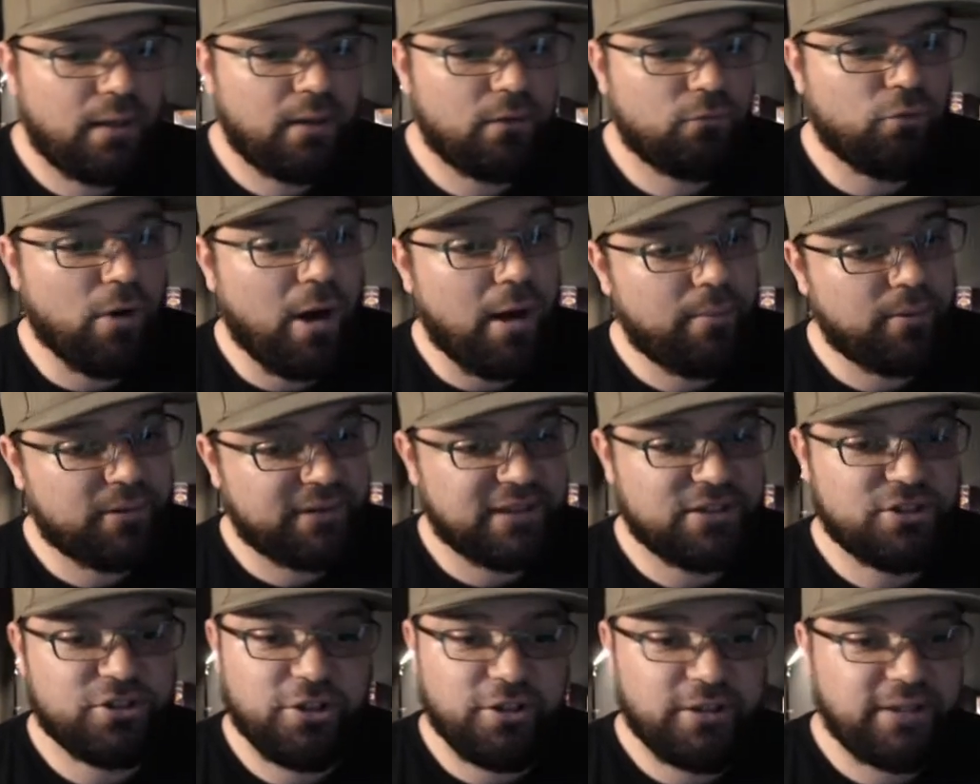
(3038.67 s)
Robert,
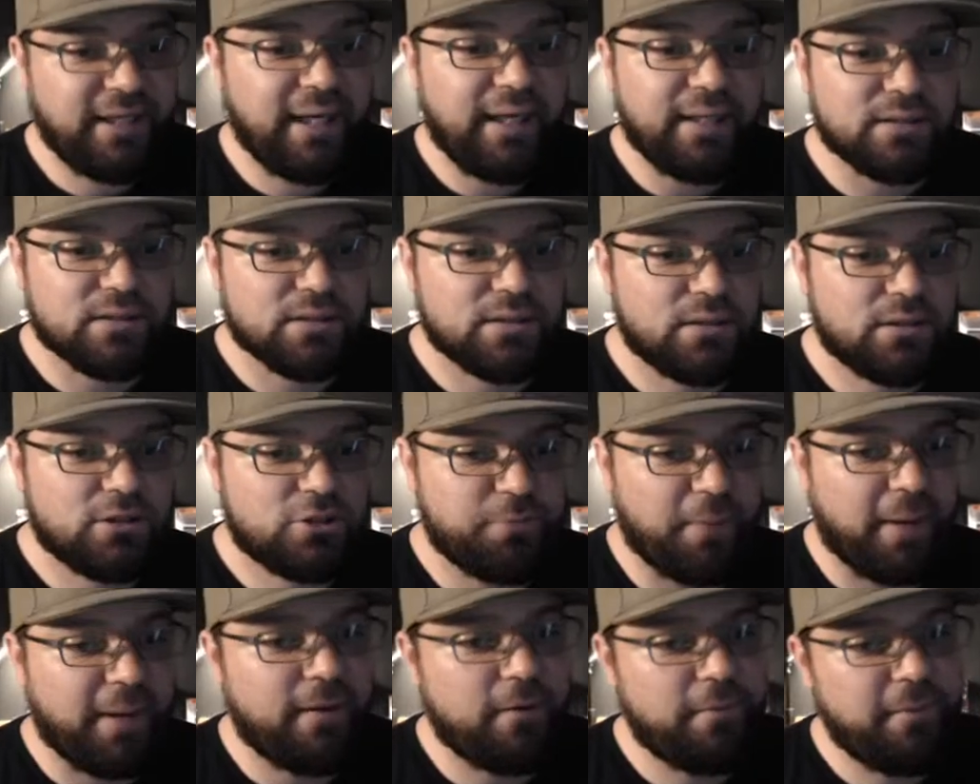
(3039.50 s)
that's a good guess.
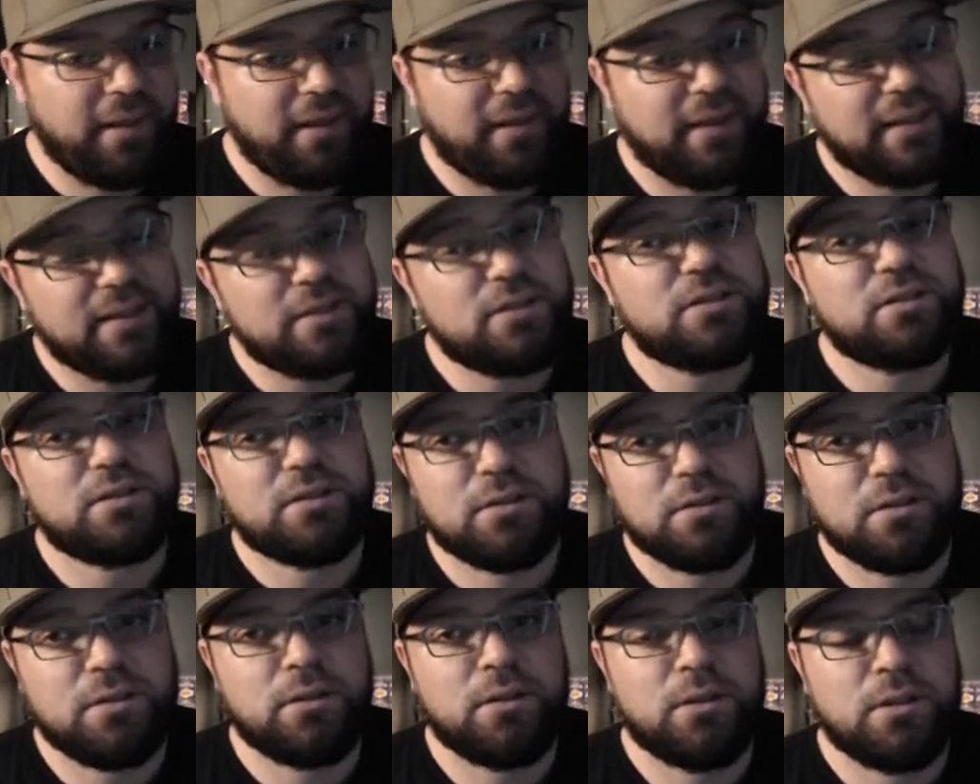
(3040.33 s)
Spider-Man is
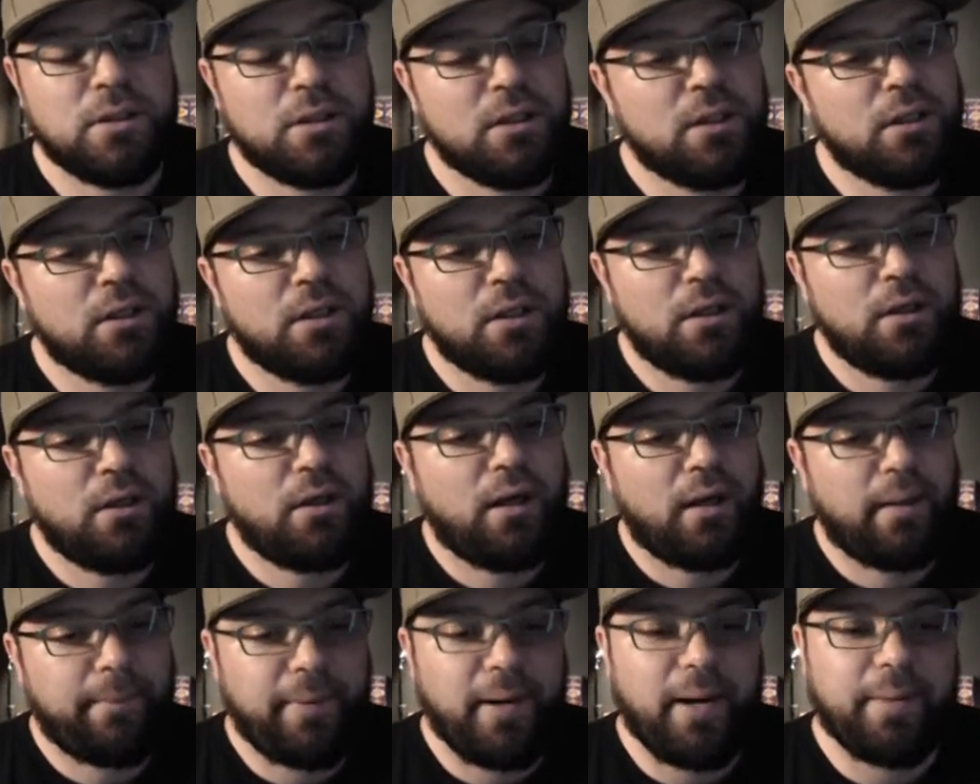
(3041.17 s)

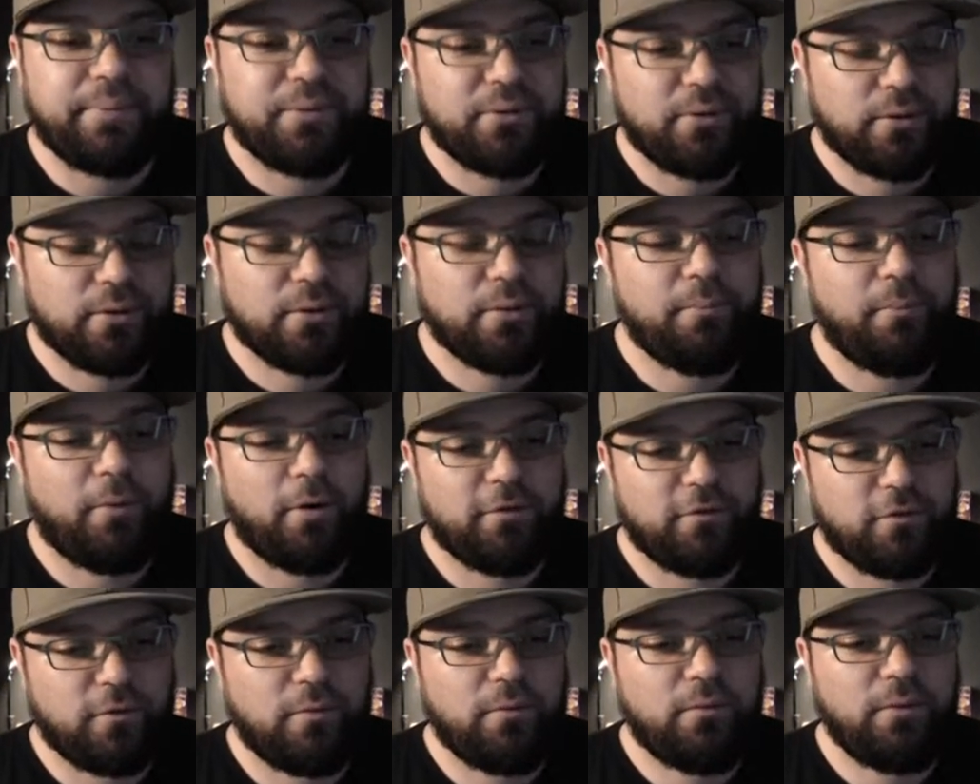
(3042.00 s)
a popular
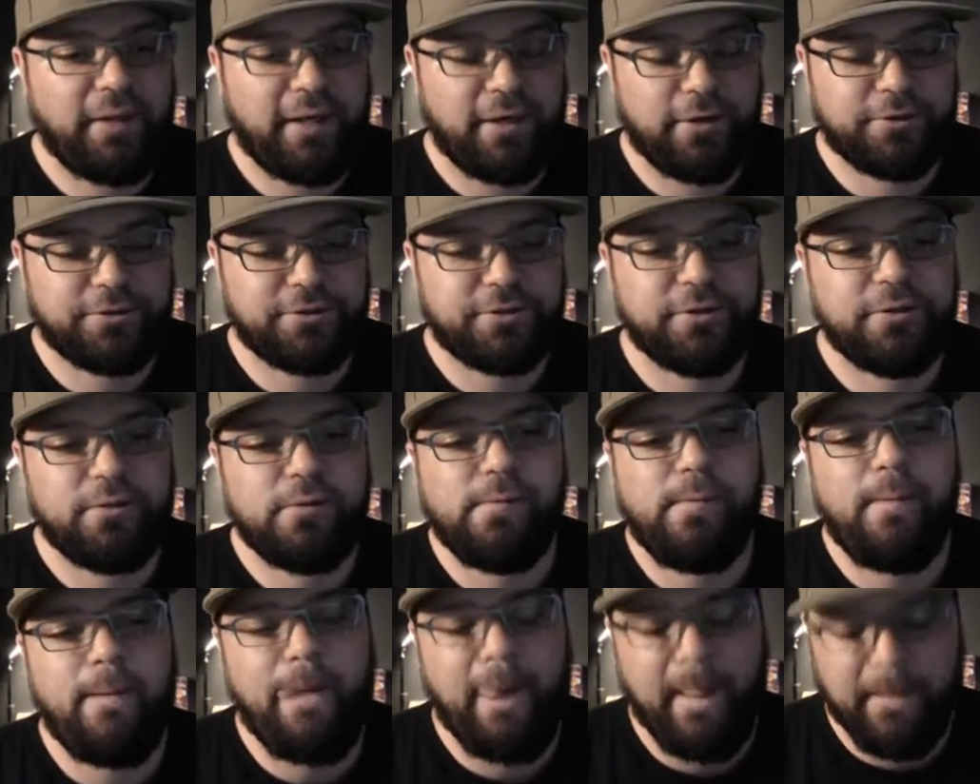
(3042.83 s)
Marvel character,
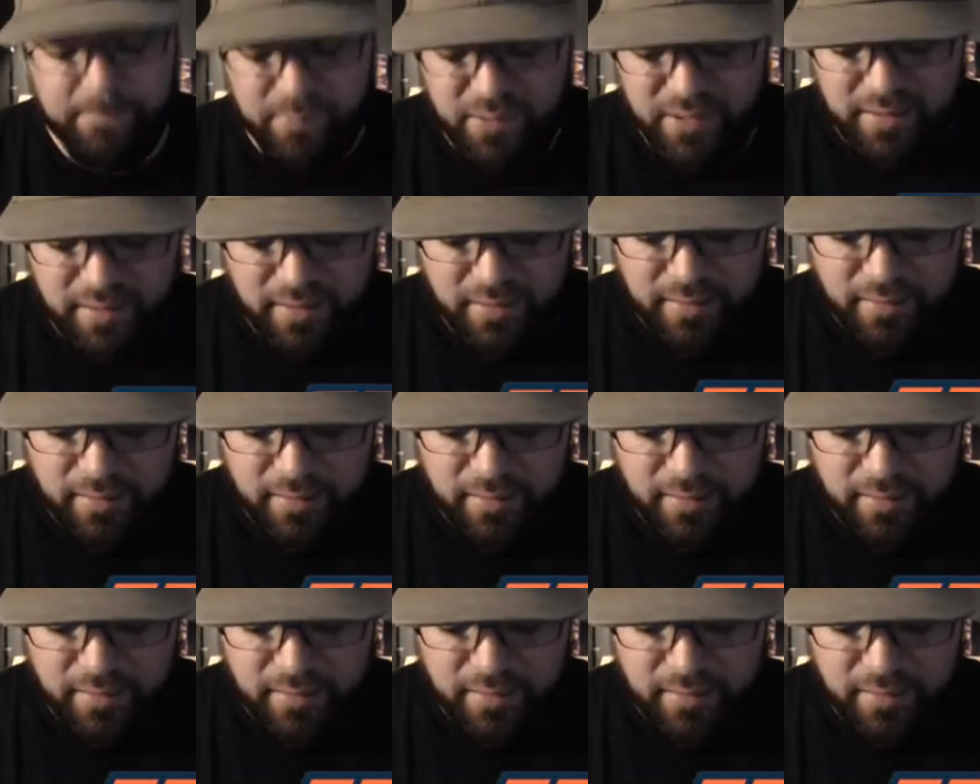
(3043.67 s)
but...